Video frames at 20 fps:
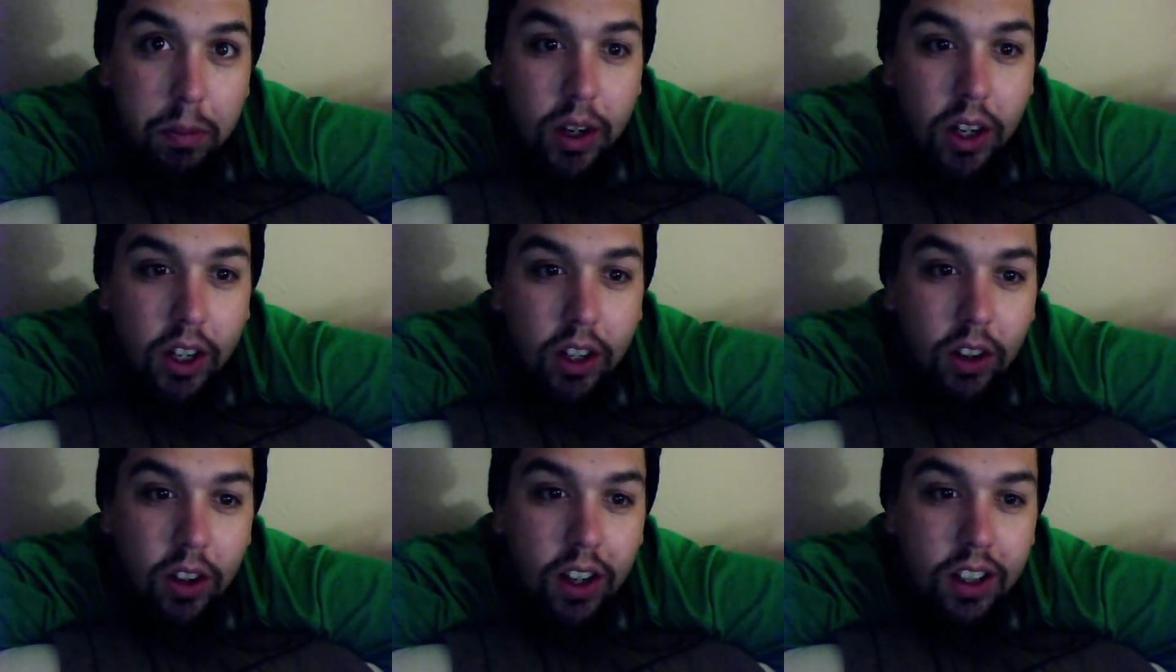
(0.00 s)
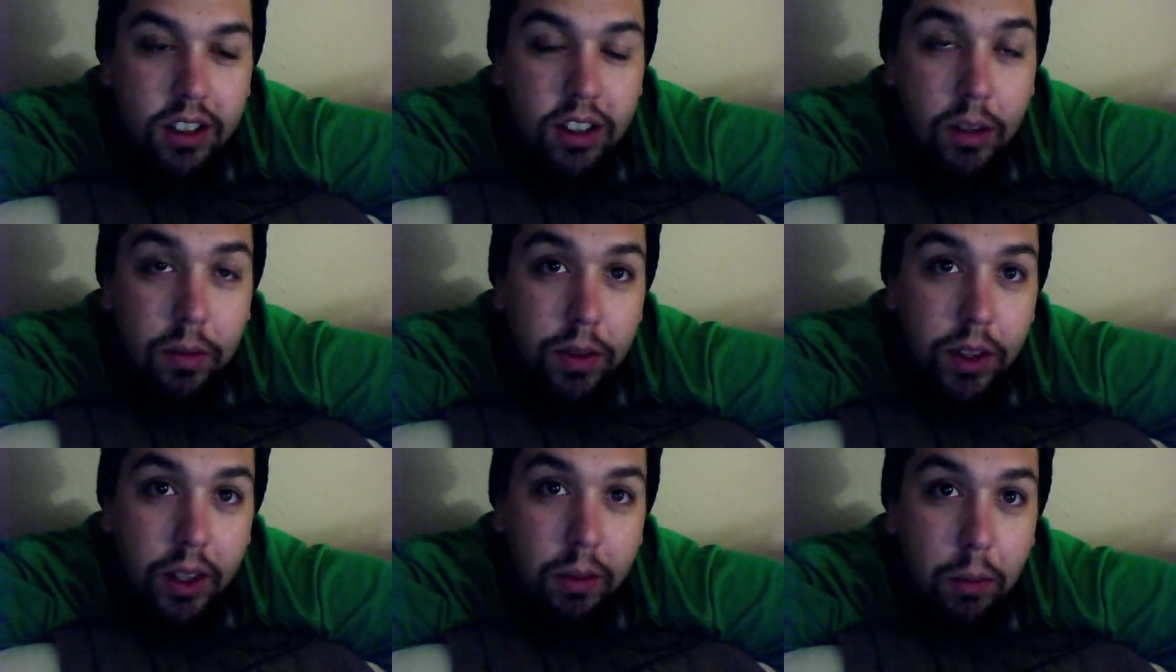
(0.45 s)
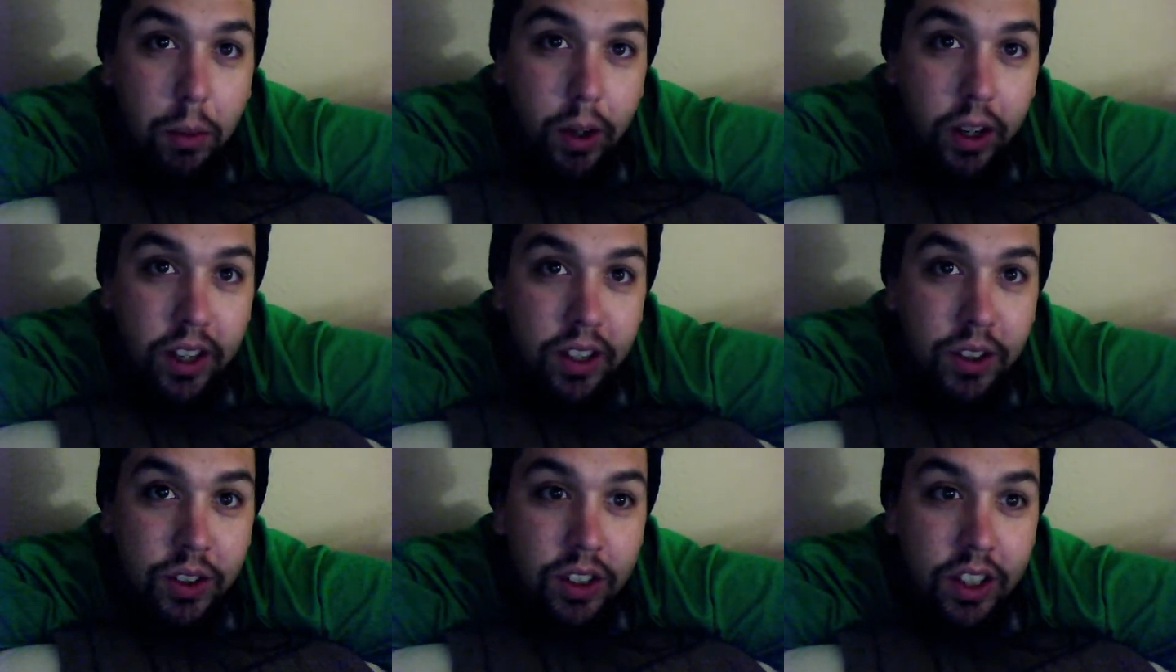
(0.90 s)
across something
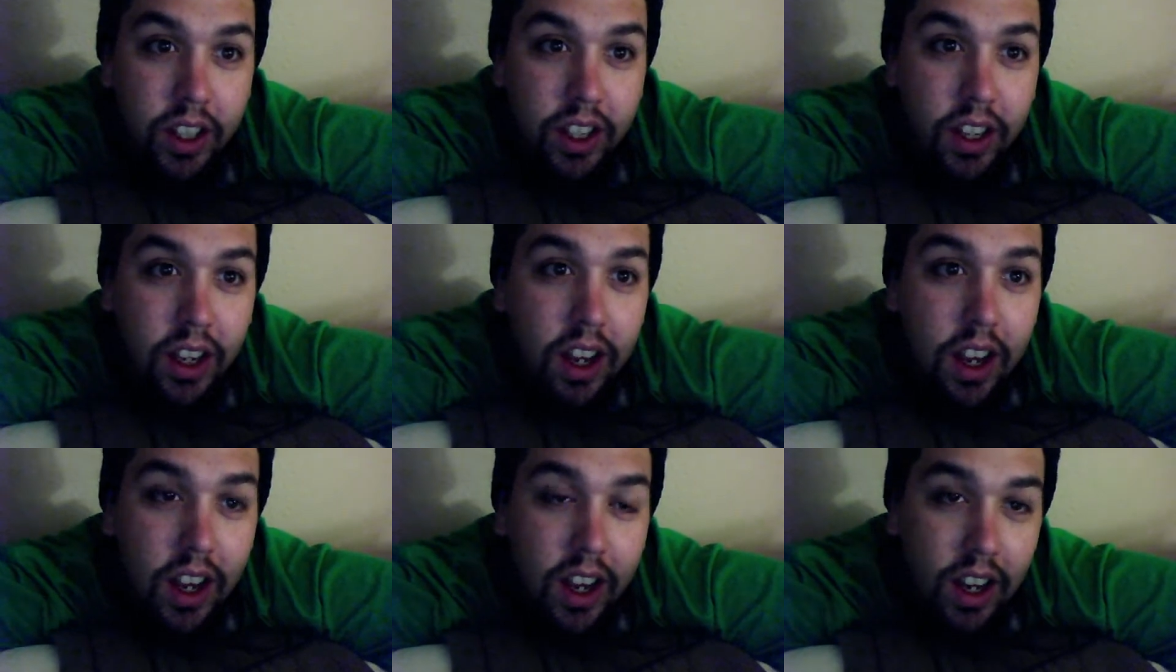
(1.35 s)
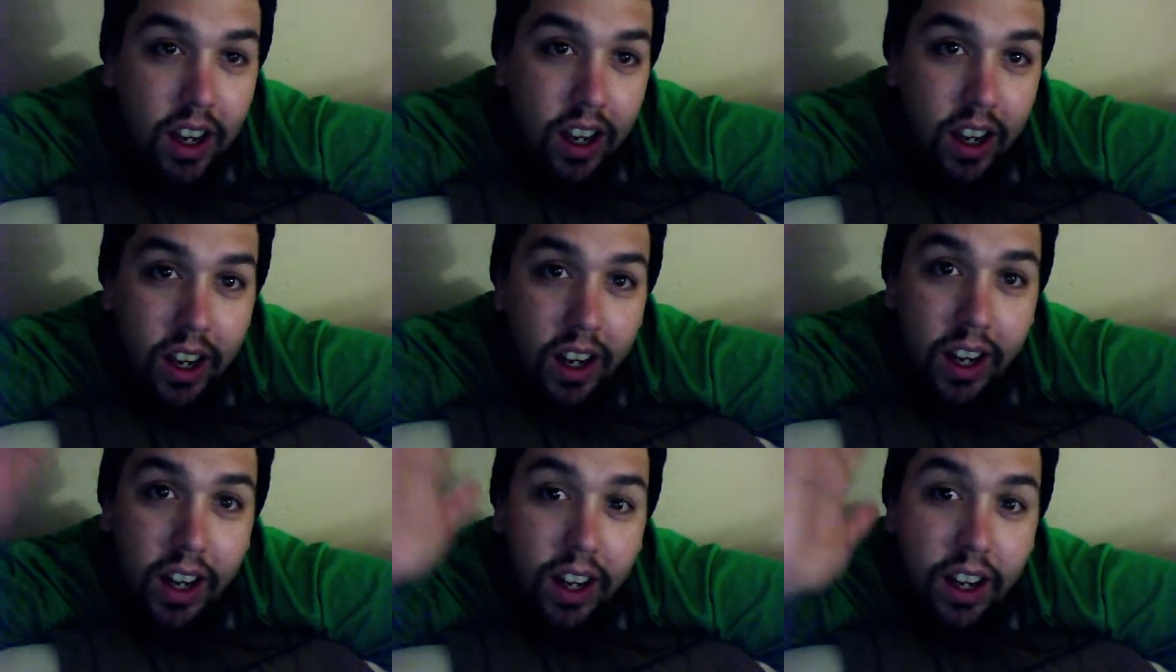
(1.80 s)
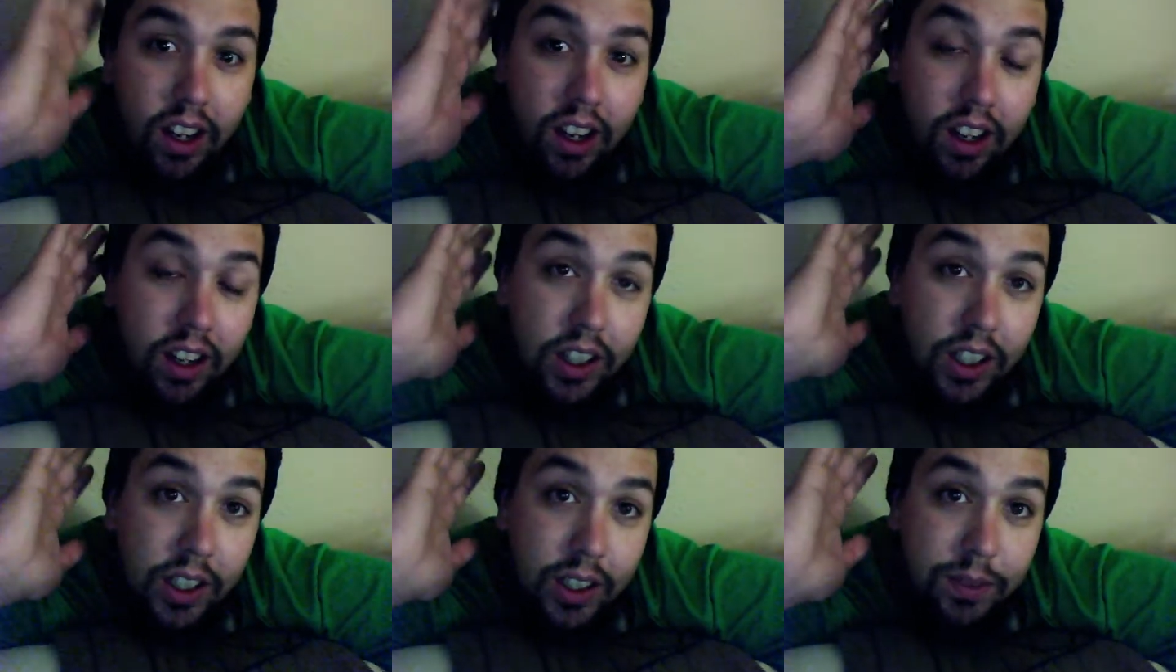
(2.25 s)
pretty interesting. And
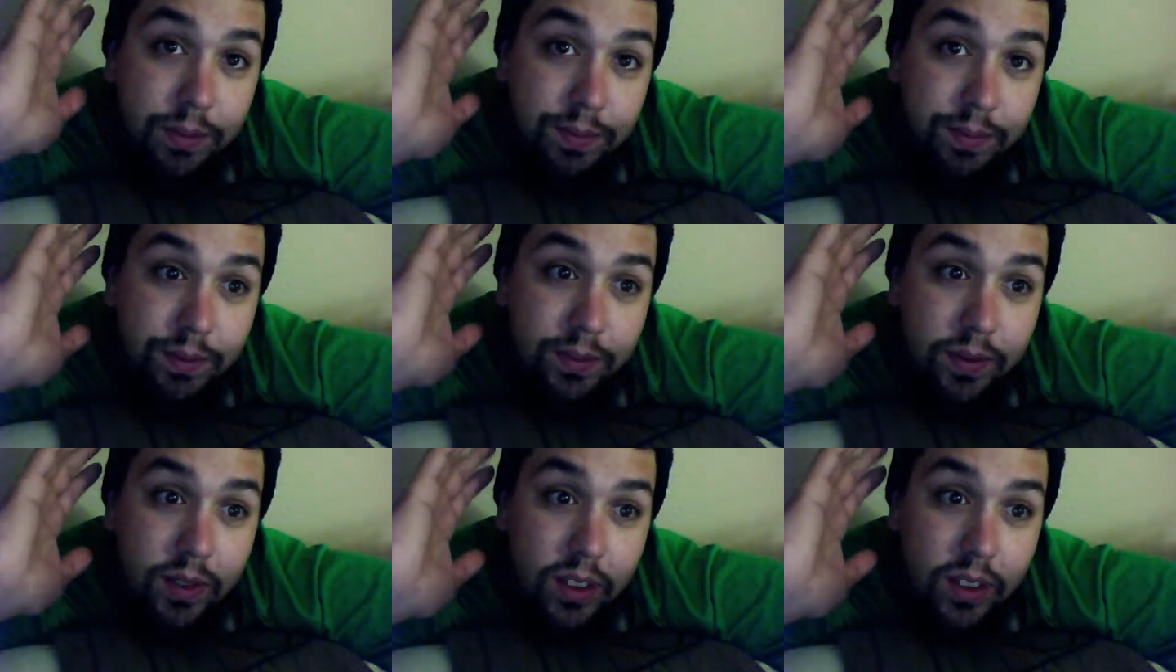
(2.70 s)
I